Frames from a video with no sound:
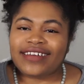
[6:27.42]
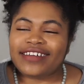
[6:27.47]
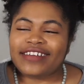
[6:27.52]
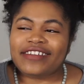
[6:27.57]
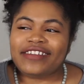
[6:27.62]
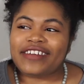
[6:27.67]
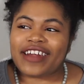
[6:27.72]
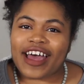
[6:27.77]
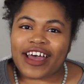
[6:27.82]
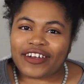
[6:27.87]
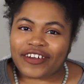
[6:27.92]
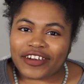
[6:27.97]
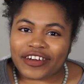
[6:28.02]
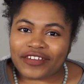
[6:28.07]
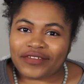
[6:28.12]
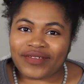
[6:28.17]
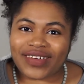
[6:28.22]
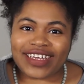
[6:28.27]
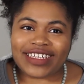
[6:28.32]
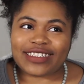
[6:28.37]
not good
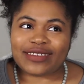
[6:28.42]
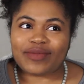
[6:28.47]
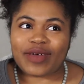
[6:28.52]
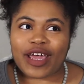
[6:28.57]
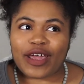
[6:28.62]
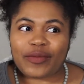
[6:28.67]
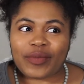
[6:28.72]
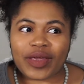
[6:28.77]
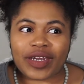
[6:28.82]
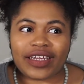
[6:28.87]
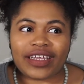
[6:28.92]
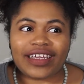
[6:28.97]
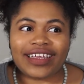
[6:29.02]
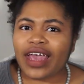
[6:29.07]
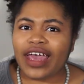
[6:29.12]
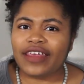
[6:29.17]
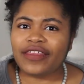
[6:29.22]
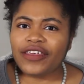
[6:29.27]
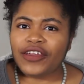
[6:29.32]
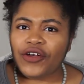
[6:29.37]
advice in my opinion.
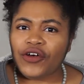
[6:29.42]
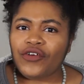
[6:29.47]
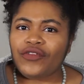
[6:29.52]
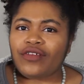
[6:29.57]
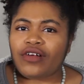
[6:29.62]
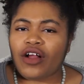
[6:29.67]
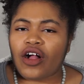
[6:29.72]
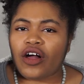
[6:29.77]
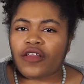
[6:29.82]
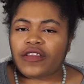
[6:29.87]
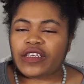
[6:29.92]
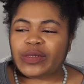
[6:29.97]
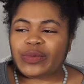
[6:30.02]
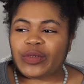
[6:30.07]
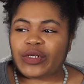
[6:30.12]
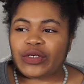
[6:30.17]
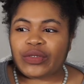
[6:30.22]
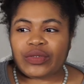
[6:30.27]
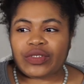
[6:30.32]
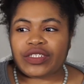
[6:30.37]
I think overall this
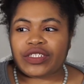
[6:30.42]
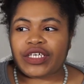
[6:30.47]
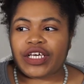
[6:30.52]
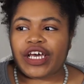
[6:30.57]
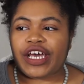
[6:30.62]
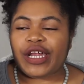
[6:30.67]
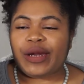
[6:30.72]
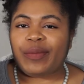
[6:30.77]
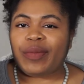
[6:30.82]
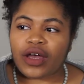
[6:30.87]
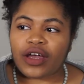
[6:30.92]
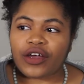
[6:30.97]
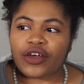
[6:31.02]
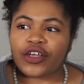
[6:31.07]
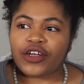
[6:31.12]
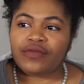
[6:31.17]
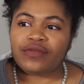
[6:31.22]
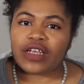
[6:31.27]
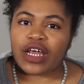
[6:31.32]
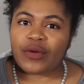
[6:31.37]
book was good, but I
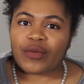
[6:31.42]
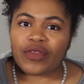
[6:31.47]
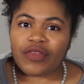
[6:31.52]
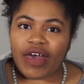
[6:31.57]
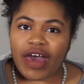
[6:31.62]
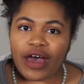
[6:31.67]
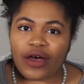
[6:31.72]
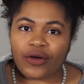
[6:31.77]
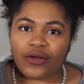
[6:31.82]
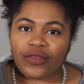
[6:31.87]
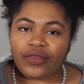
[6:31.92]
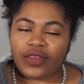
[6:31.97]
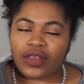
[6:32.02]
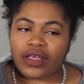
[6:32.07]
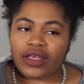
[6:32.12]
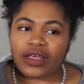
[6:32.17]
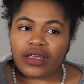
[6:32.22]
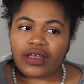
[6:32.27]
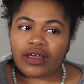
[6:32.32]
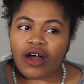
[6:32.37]
could have done without
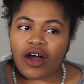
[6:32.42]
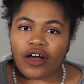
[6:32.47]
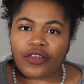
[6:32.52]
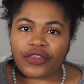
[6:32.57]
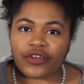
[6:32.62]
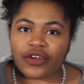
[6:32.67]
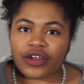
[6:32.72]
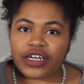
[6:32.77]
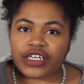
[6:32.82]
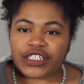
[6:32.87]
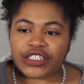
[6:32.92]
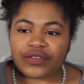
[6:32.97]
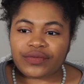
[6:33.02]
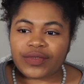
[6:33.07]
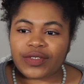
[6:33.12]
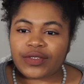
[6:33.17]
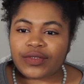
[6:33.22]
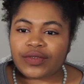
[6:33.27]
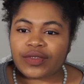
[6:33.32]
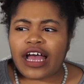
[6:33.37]
the author
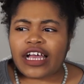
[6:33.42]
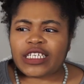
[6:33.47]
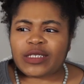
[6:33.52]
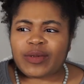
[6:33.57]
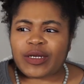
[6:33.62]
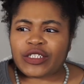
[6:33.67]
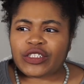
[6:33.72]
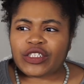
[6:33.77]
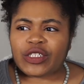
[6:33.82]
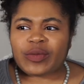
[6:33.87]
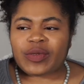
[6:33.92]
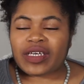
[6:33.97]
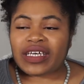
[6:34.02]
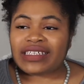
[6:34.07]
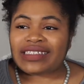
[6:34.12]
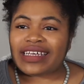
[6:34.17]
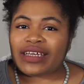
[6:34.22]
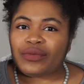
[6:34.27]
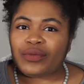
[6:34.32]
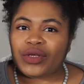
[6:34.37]
interviews, especially
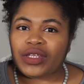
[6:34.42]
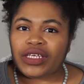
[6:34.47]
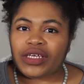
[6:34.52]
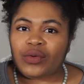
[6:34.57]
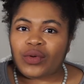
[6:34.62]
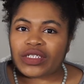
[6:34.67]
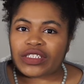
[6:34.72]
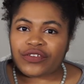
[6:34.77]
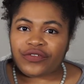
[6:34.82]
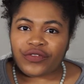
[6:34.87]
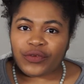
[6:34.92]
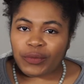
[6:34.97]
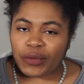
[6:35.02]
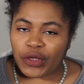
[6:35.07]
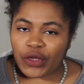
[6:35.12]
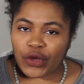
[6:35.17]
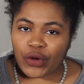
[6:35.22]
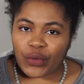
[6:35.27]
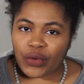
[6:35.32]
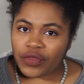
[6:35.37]
because I really wasn't
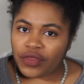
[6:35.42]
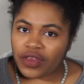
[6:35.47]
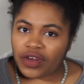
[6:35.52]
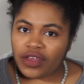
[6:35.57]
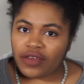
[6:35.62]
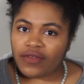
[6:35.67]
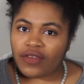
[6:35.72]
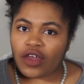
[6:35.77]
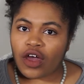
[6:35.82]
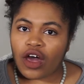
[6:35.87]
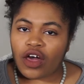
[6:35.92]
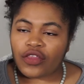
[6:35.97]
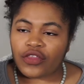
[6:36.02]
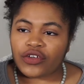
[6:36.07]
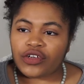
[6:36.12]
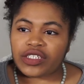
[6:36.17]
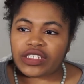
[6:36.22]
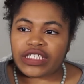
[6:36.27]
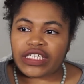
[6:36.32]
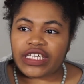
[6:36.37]
familiar with any of the
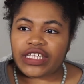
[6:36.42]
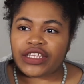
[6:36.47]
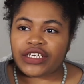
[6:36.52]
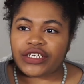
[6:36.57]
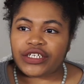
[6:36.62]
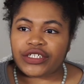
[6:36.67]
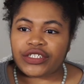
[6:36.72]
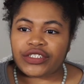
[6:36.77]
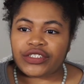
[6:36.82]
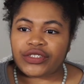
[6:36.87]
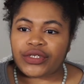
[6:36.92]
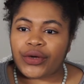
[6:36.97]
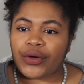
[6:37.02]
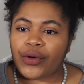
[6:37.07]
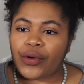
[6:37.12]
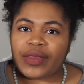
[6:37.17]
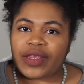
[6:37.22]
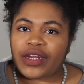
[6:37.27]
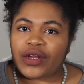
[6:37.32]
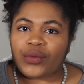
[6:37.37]
authors either,
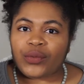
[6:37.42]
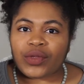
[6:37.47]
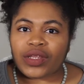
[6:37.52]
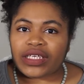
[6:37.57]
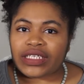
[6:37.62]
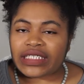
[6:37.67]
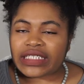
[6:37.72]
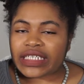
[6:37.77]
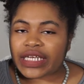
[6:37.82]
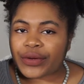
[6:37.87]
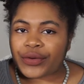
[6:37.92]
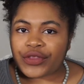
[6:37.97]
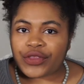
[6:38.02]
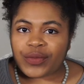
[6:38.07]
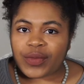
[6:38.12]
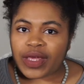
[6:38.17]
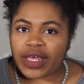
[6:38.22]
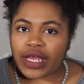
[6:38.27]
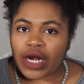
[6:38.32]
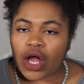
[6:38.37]
so they didn't really stick with
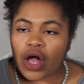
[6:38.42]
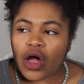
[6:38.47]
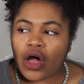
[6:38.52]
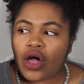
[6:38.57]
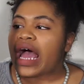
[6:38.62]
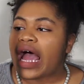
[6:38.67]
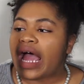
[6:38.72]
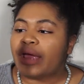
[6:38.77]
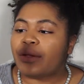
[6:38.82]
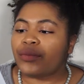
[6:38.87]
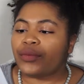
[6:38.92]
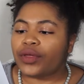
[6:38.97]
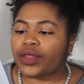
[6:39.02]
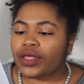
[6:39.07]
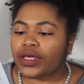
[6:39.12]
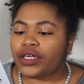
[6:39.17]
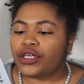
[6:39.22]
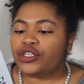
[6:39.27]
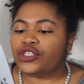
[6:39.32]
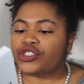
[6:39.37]
me at all. I
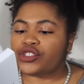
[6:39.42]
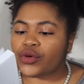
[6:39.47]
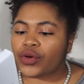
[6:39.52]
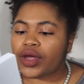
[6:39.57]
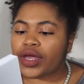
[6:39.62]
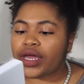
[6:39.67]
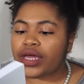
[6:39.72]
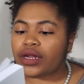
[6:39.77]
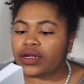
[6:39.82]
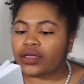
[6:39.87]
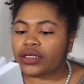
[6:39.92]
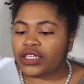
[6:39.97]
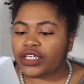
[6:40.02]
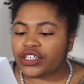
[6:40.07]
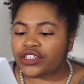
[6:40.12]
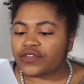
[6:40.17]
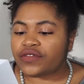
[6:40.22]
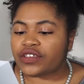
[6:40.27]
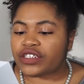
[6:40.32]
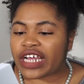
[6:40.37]
really enjoyed
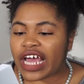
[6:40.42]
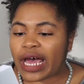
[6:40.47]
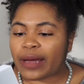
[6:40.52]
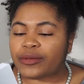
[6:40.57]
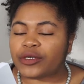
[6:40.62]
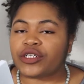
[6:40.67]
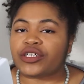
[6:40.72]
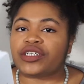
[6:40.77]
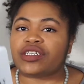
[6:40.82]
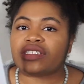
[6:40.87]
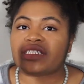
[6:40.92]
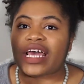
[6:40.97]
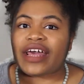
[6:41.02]
each of the chapters.